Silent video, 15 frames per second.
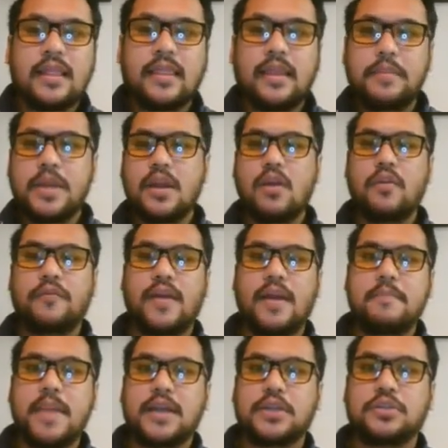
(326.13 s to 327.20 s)
Let me know if
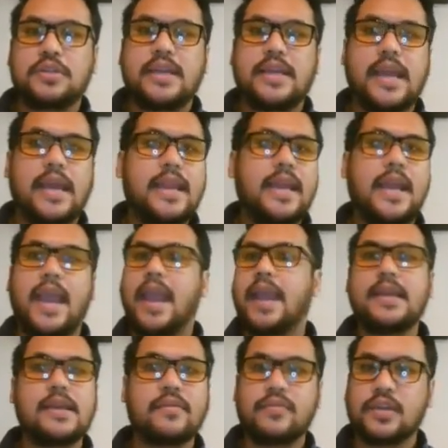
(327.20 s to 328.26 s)
I'm actually getting
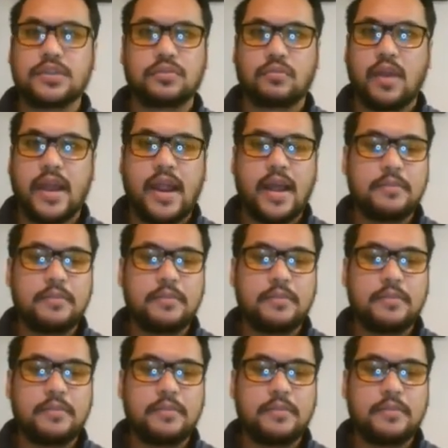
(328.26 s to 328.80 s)
any of this right.